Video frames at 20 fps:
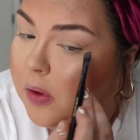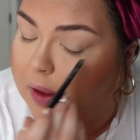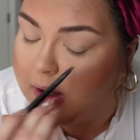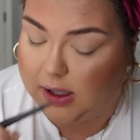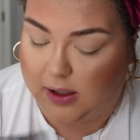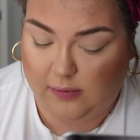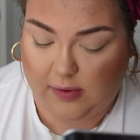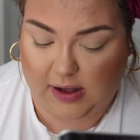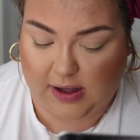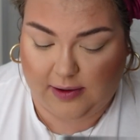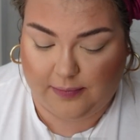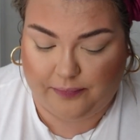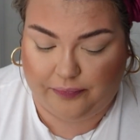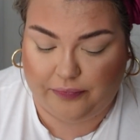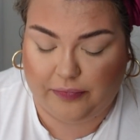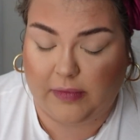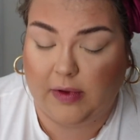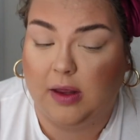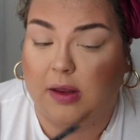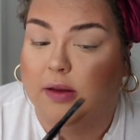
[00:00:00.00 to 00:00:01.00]
Anyway,
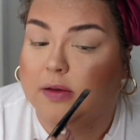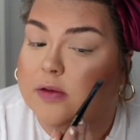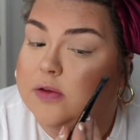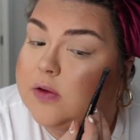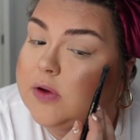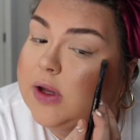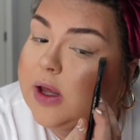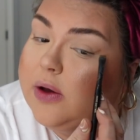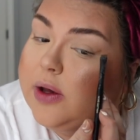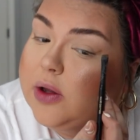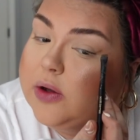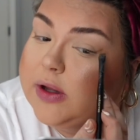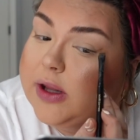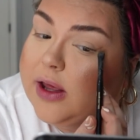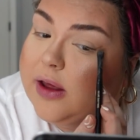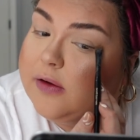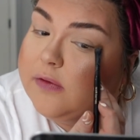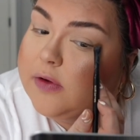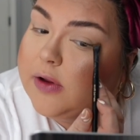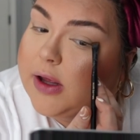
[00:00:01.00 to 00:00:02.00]
so now I only
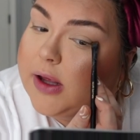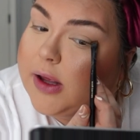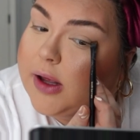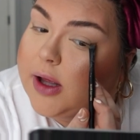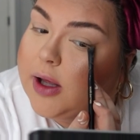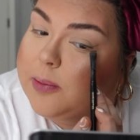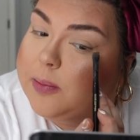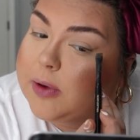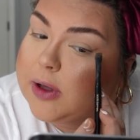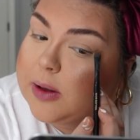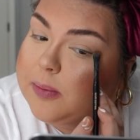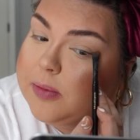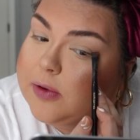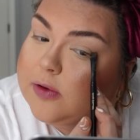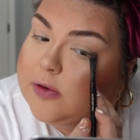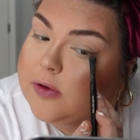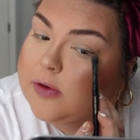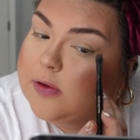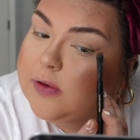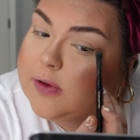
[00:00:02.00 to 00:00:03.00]
have like a couple
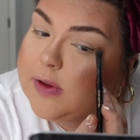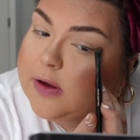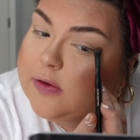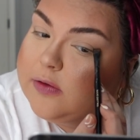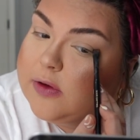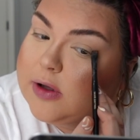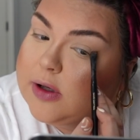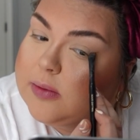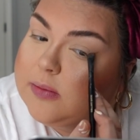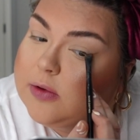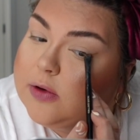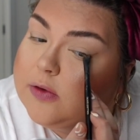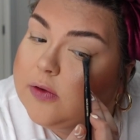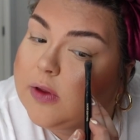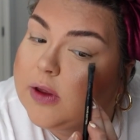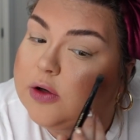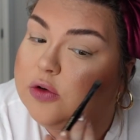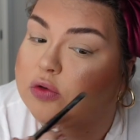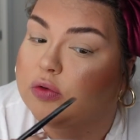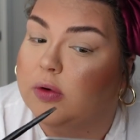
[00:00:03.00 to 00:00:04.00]
episodes left and I'm just
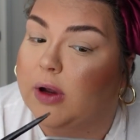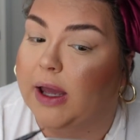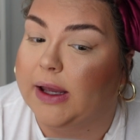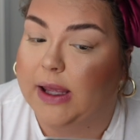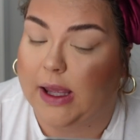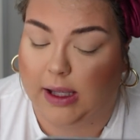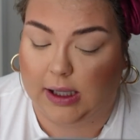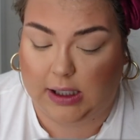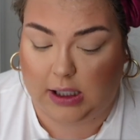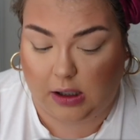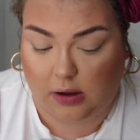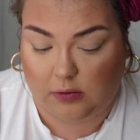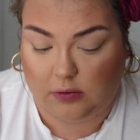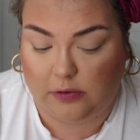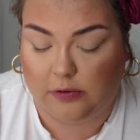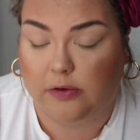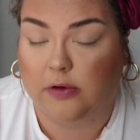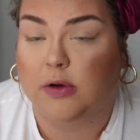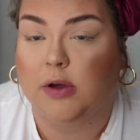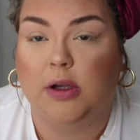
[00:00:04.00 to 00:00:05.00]
like dragging it
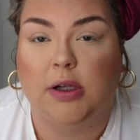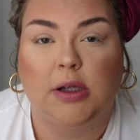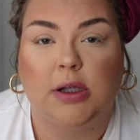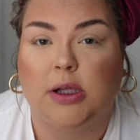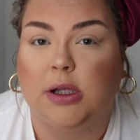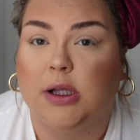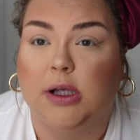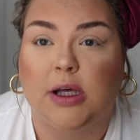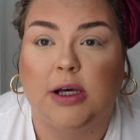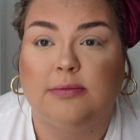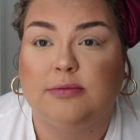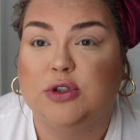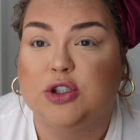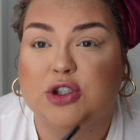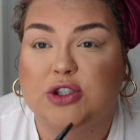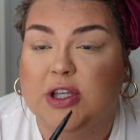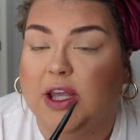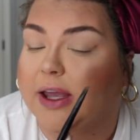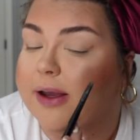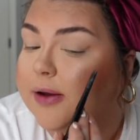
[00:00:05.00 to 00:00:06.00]
out.
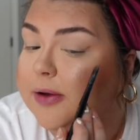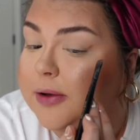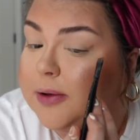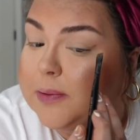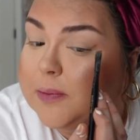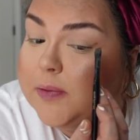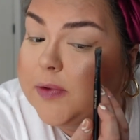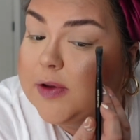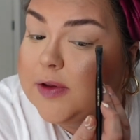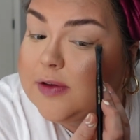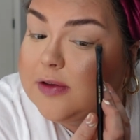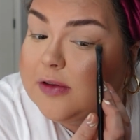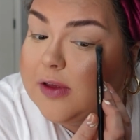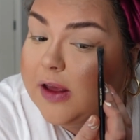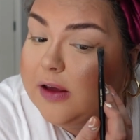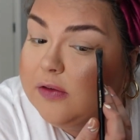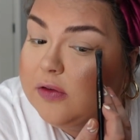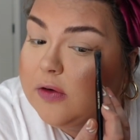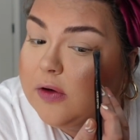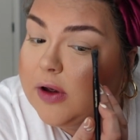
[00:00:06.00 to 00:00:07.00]
Just like
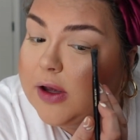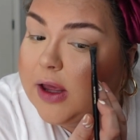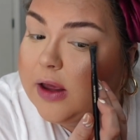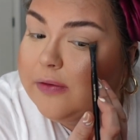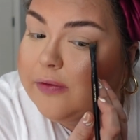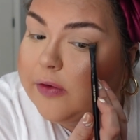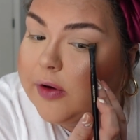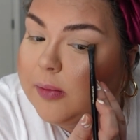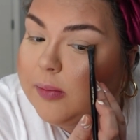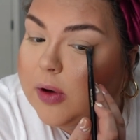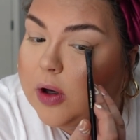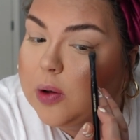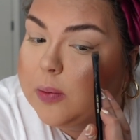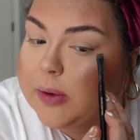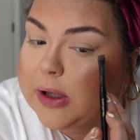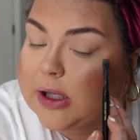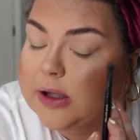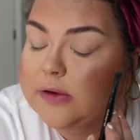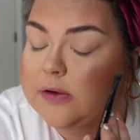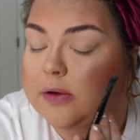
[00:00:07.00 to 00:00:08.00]
savoring every
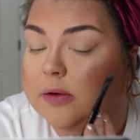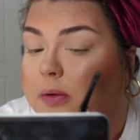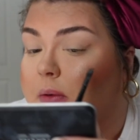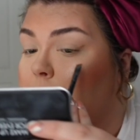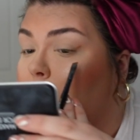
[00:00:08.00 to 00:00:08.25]
moment.